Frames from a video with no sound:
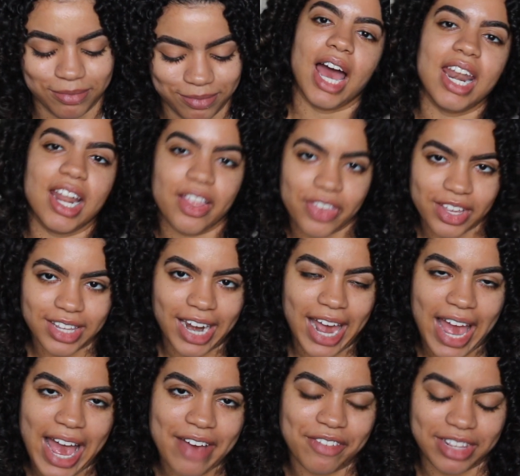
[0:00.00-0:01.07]
Another thing that I
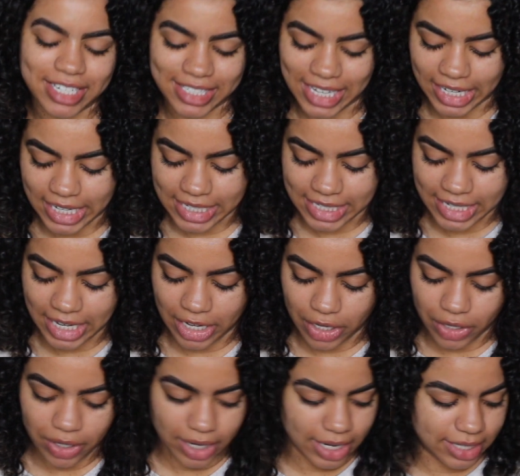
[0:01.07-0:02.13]
have on the second
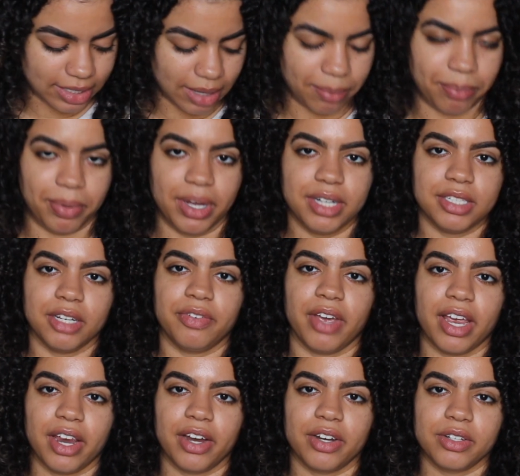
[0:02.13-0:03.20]
tier is a bunch of
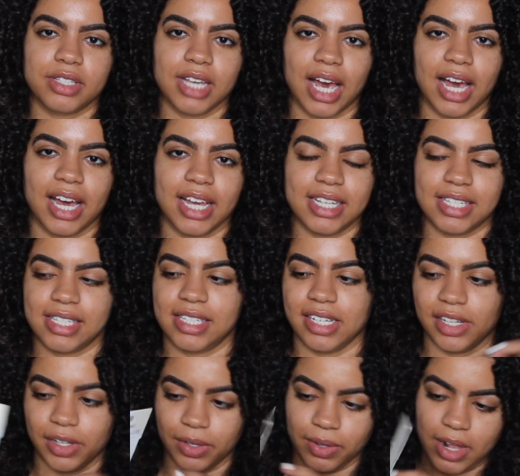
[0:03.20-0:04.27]
hair ties
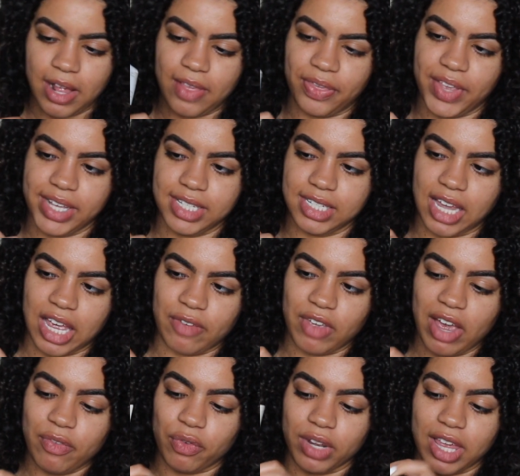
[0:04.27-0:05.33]
still. This is like, if you
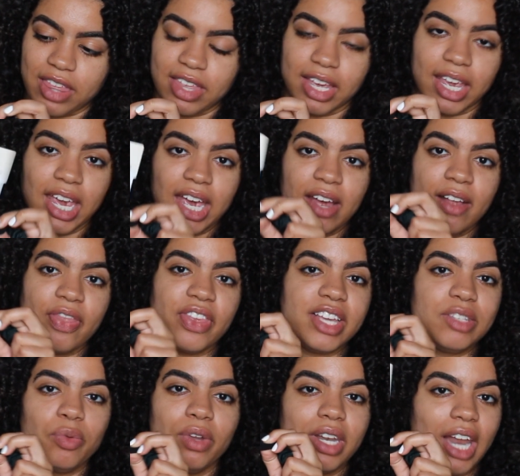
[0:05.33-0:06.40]
have really thick hair,
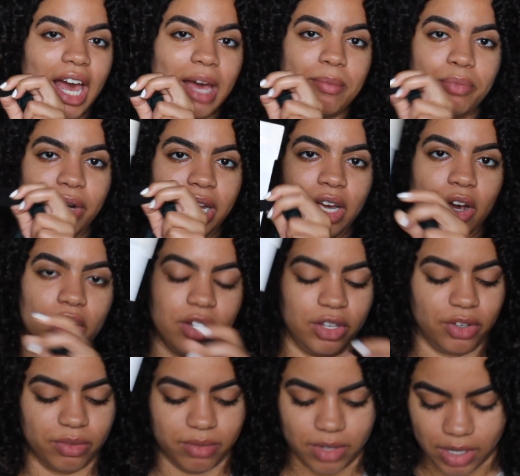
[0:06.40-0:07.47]
this will not break on
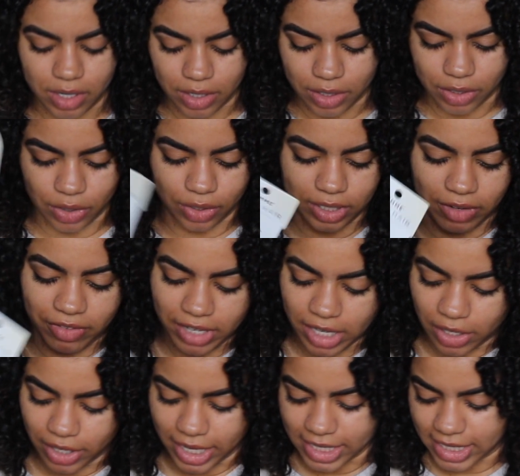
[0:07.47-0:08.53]
you. So definitely
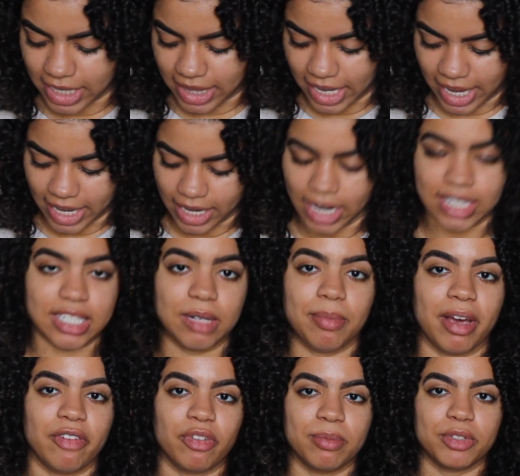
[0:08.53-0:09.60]
look into that. I did
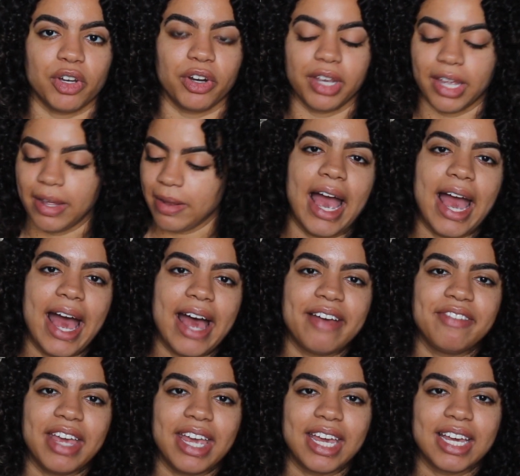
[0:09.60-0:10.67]
buy it from Target. I
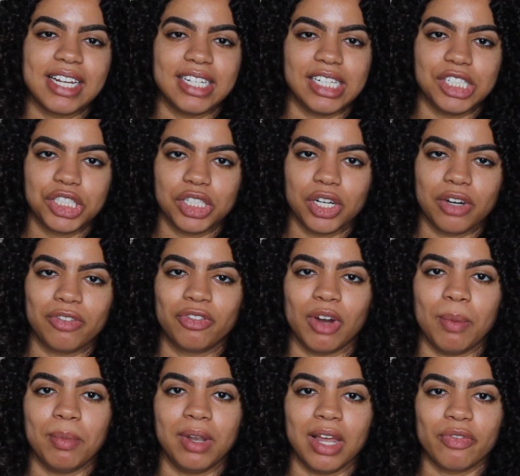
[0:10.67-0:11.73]
have a conditioner
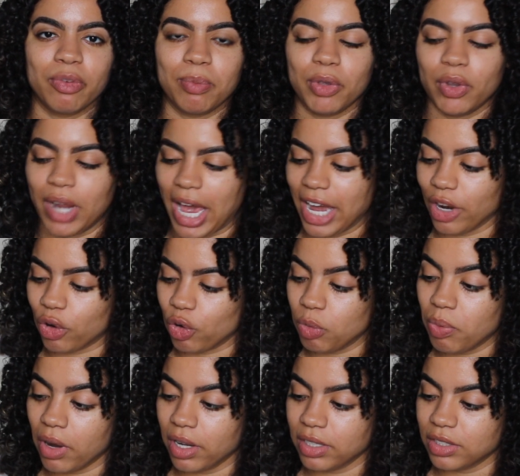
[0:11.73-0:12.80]
from Love and Beauty. I had a
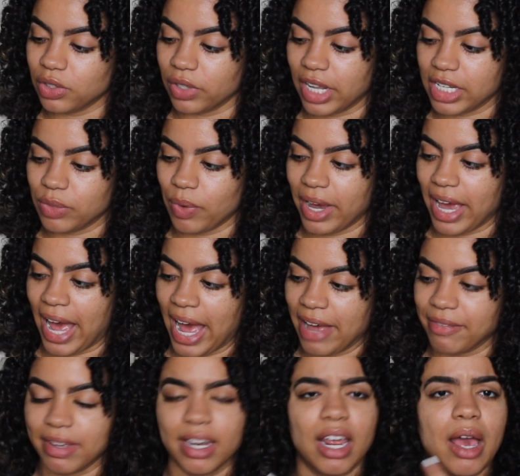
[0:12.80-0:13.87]
coupon, so that's why I
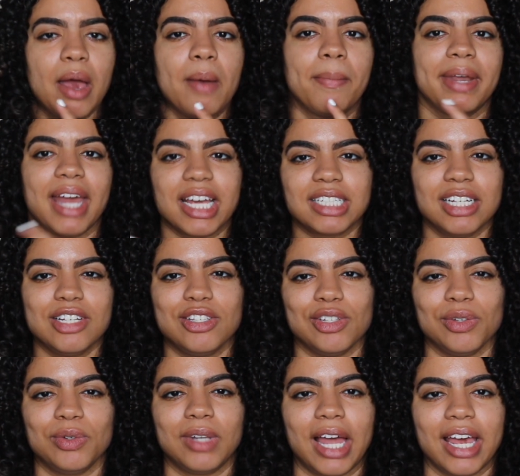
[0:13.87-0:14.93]
have it. But I actually
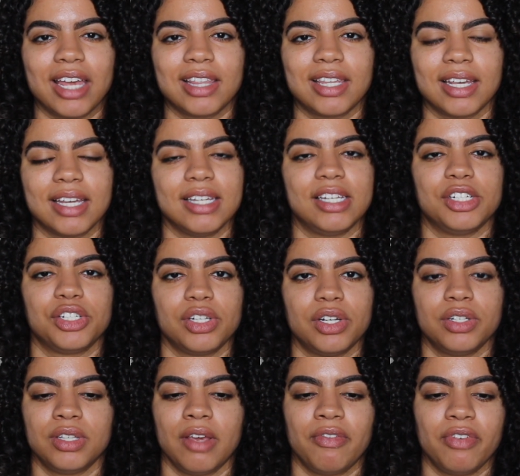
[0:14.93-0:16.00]
do like the
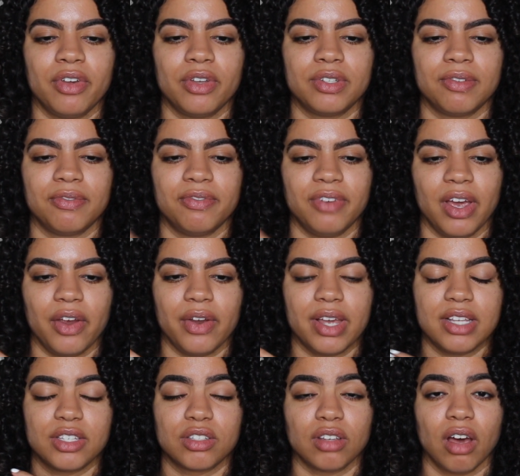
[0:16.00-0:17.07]
conditioners. It feels
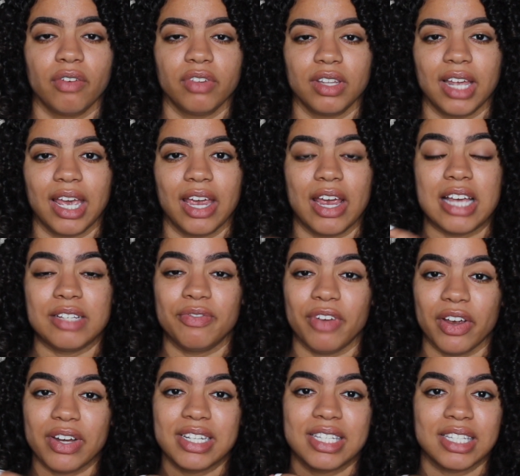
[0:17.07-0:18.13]
very soft on the hair. It's
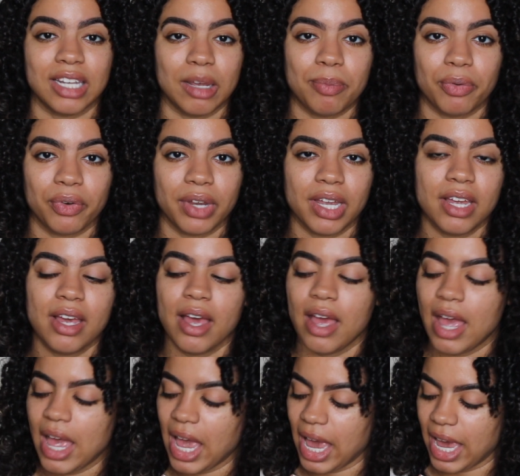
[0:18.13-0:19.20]
very slippery,
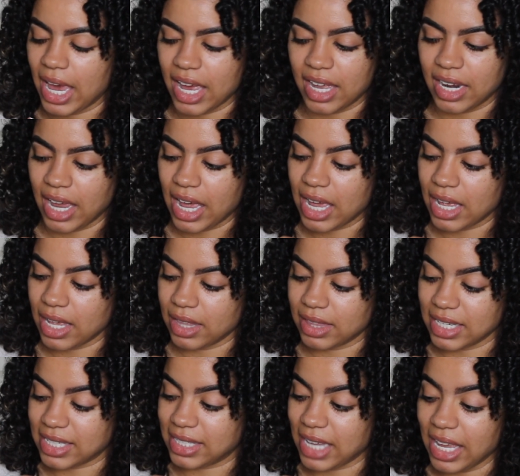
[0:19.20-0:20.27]
and
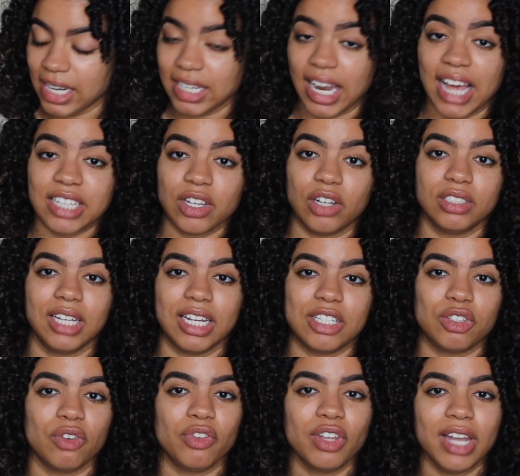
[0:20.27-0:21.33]
the scent lasts all day.
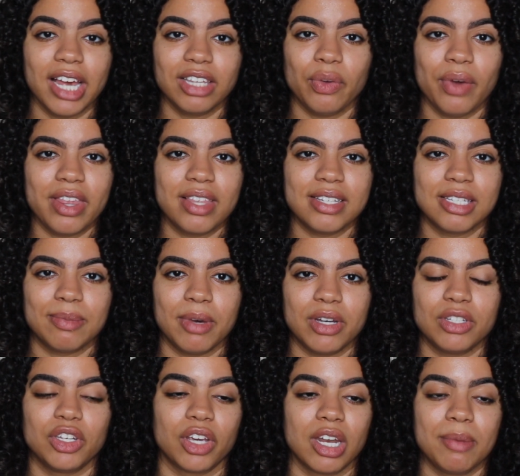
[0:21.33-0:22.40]
So if you like the way this
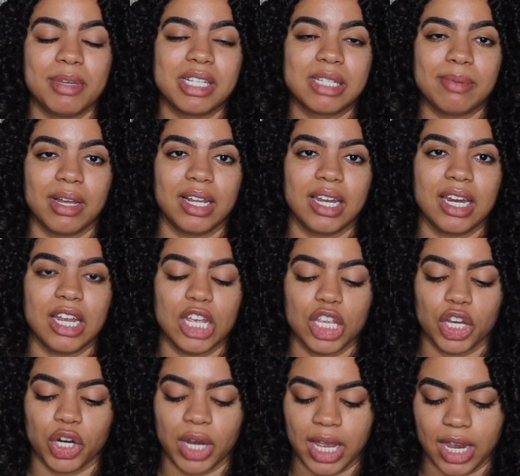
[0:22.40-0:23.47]
smells, you're gonna be smelling it in
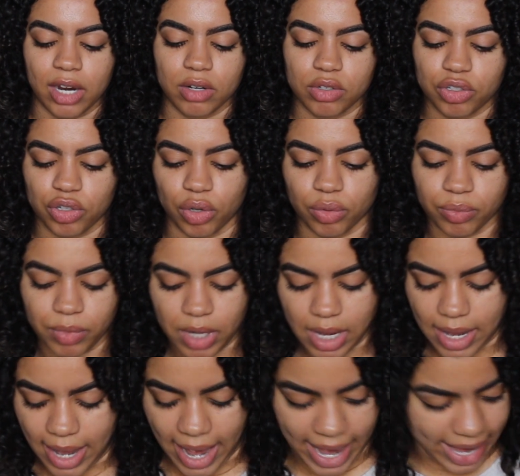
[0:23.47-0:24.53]
your hair. So
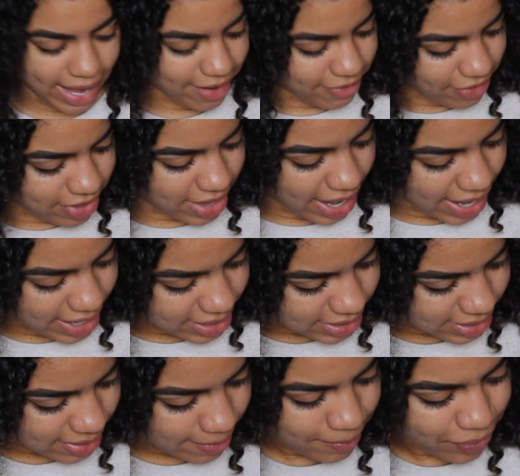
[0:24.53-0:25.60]
I have
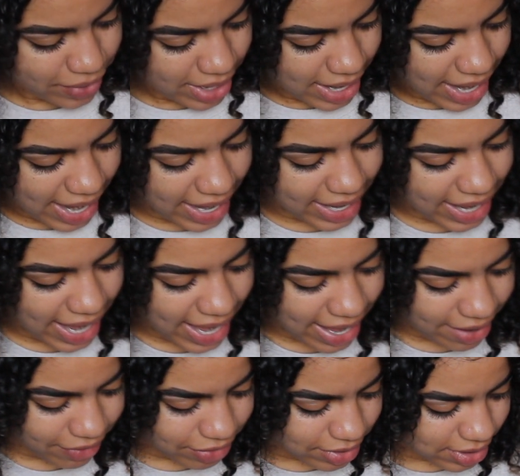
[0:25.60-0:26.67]
that. I
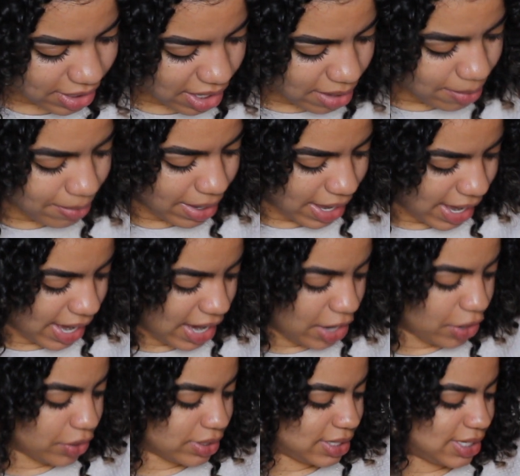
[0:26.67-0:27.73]
have some
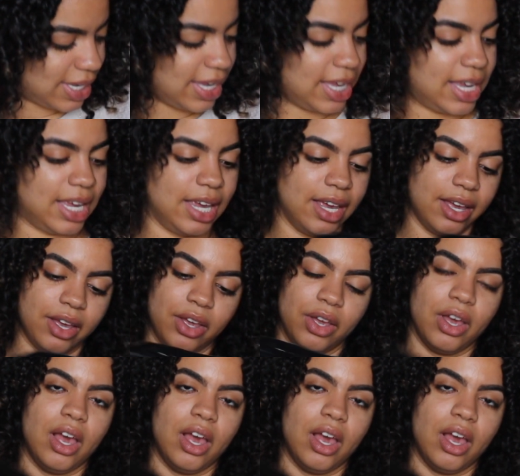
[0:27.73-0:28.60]
hair tea.